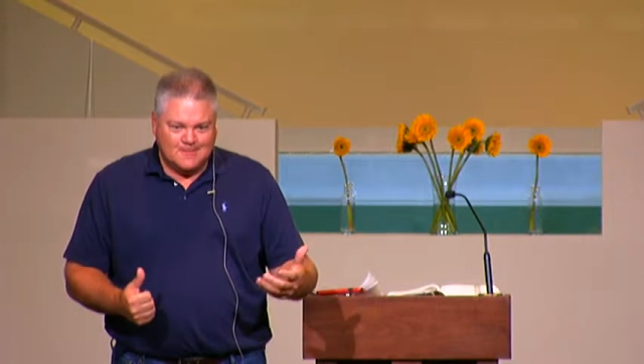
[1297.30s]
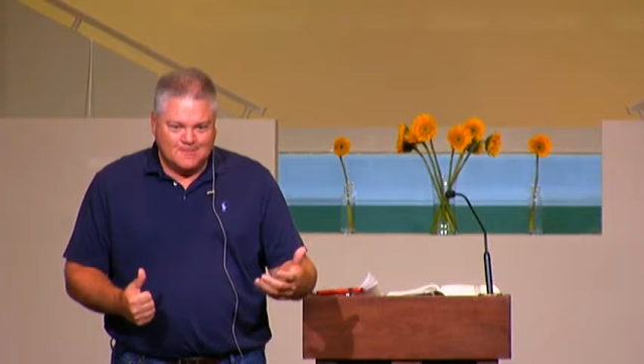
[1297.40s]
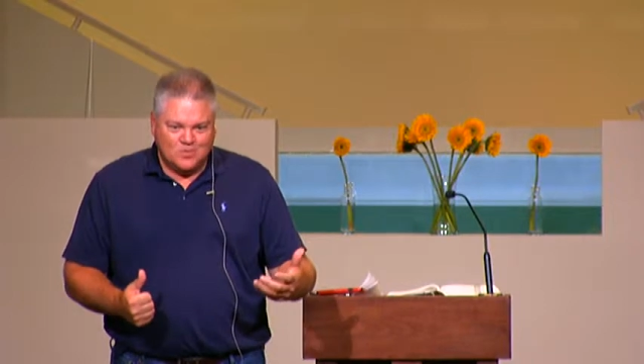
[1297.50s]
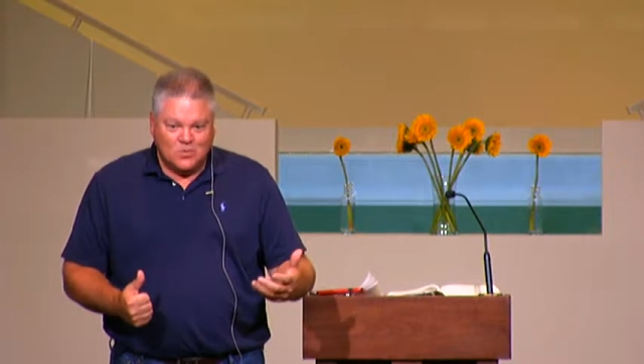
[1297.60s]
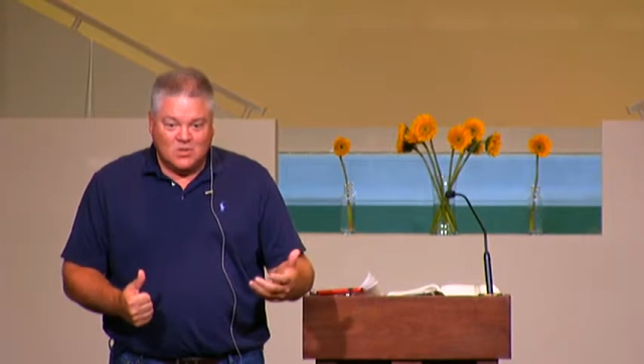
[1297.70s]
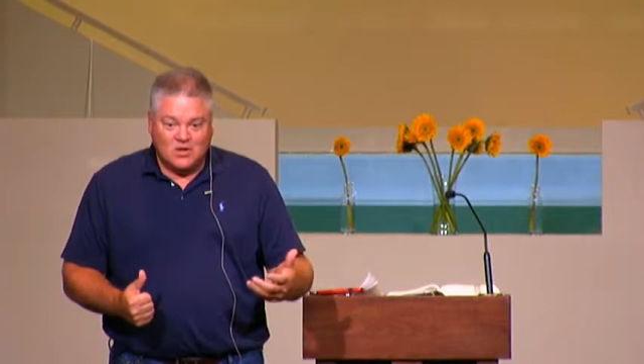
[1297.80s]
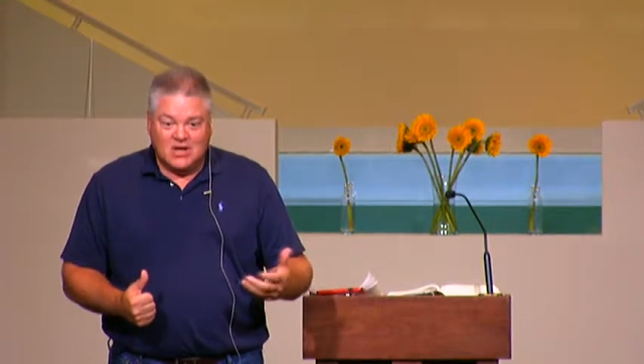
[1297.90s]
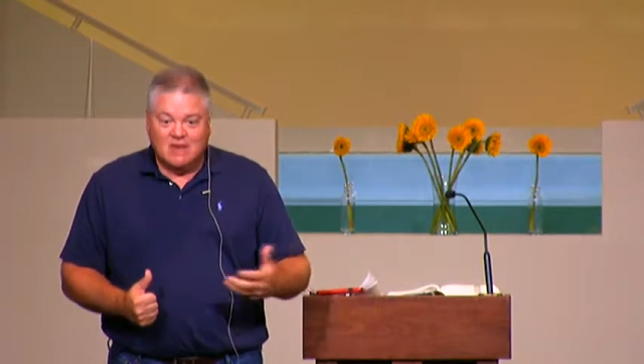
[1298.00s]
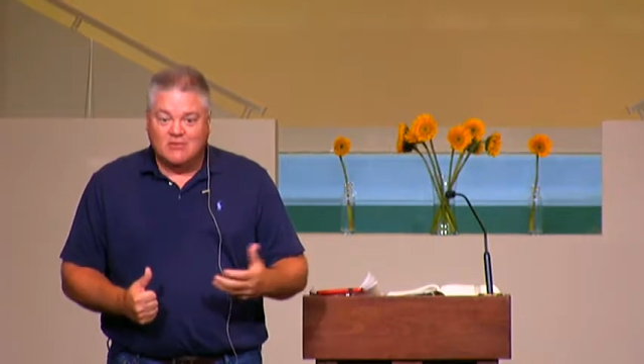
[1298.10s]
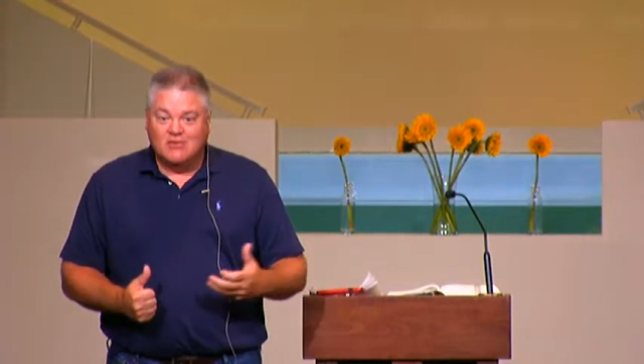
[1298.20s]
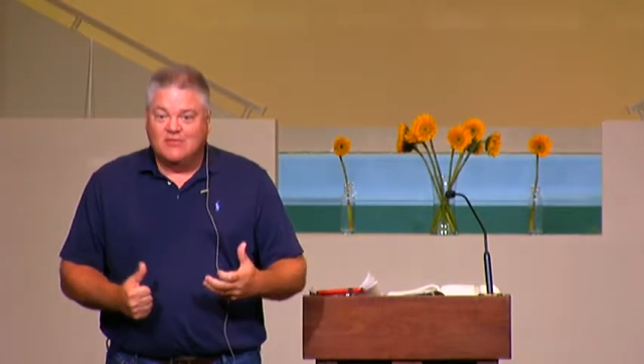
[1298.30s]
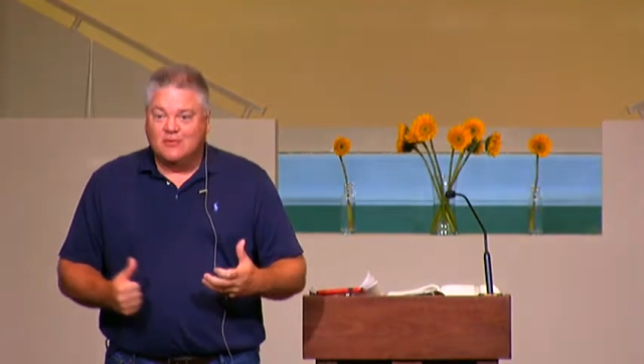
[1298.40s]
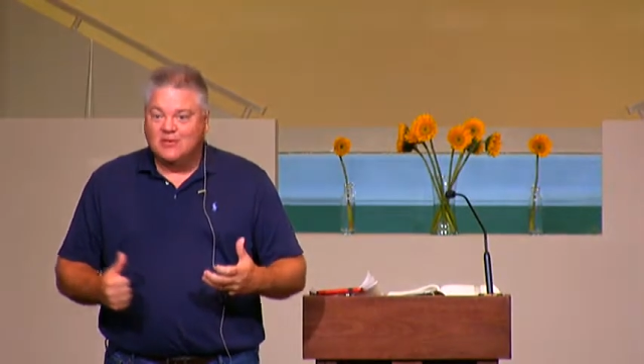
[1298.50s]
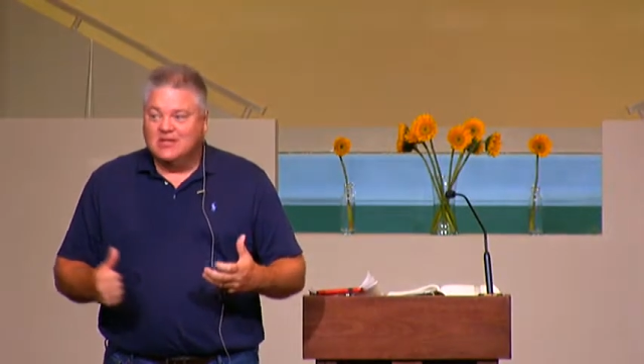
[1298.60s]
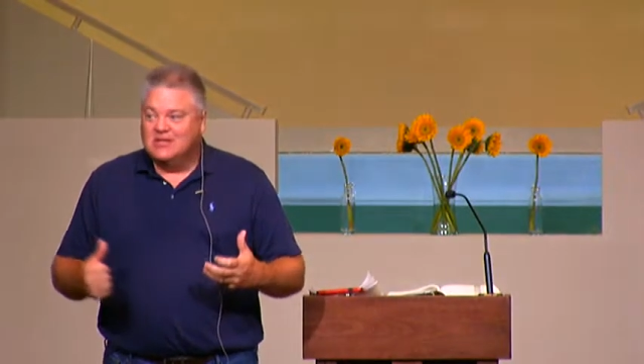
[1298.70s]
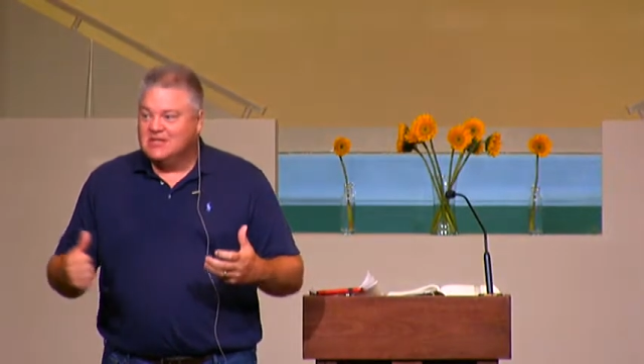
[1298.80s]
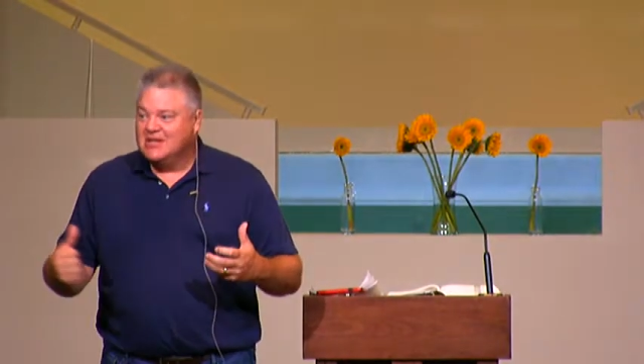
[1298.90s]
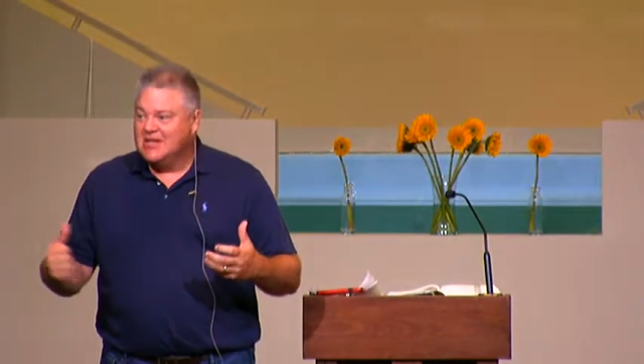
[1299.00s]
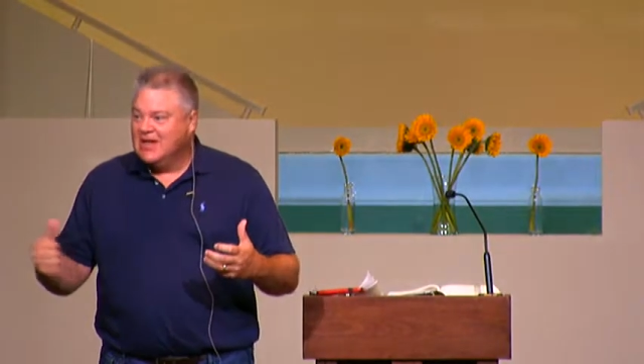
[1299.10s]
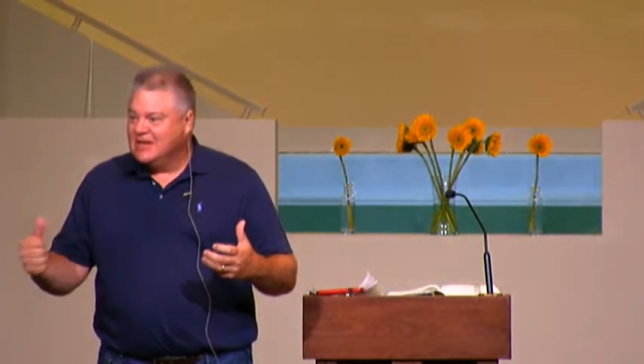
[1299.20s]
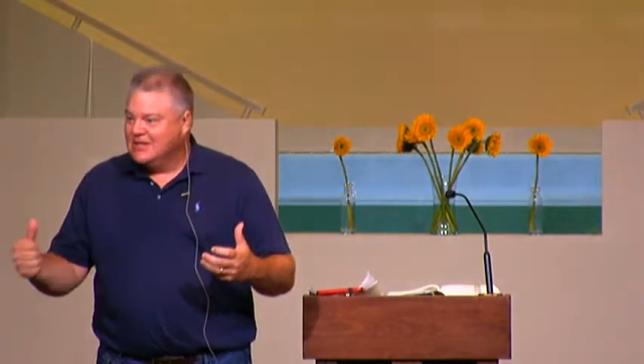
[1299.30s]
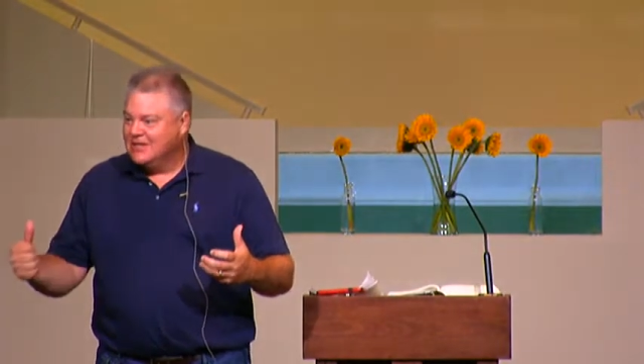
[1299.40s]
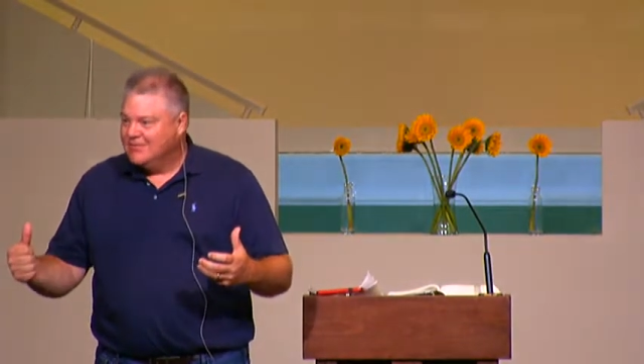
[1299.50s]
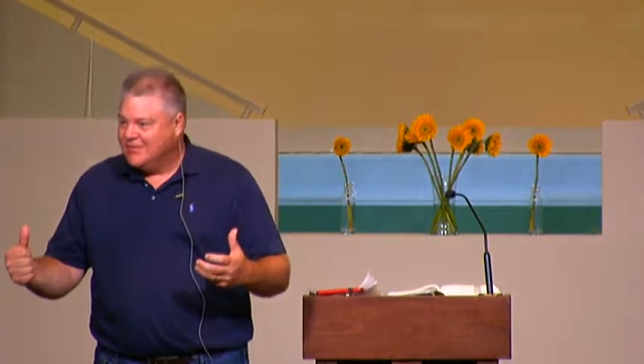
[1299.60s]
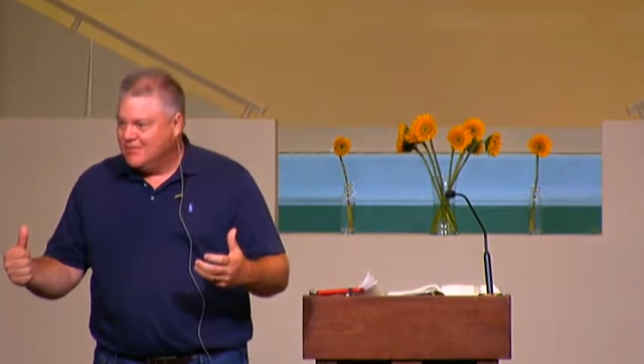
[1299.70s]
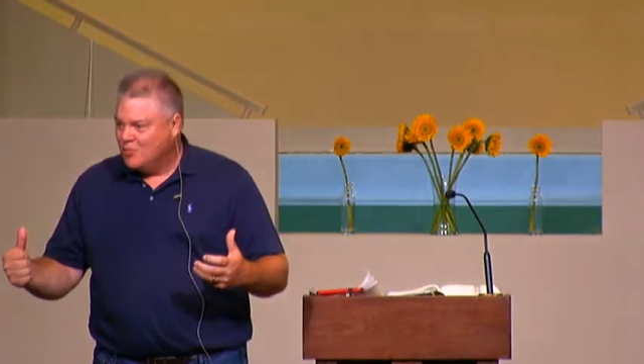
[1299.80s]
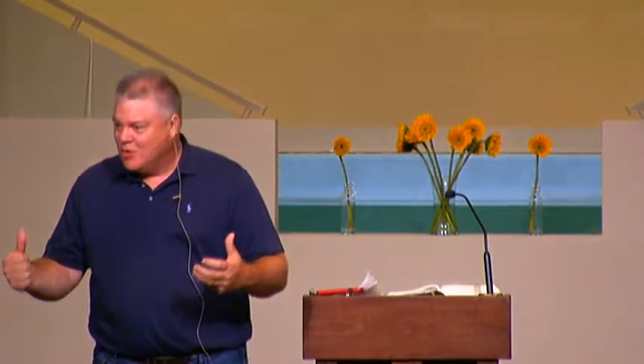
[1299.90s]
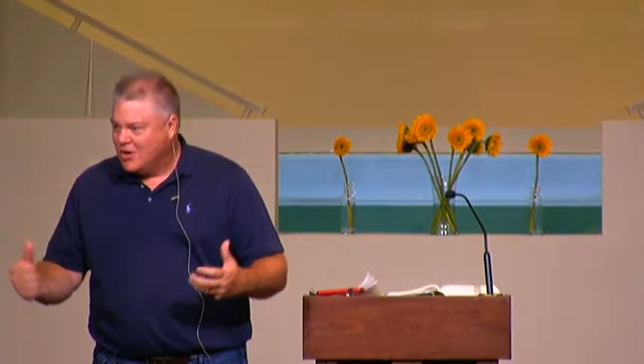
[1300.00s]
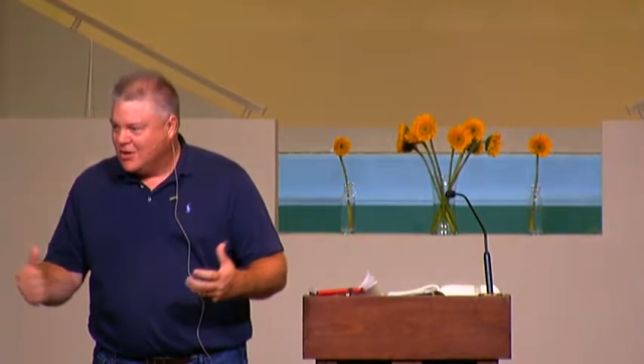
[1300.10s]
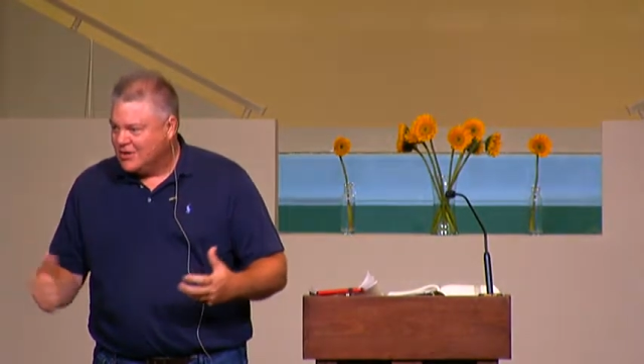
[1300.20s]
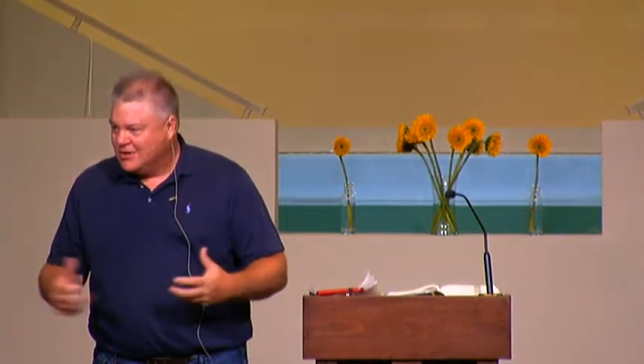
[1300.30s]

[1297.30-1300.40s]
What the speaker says: We're never fully disconnected from work.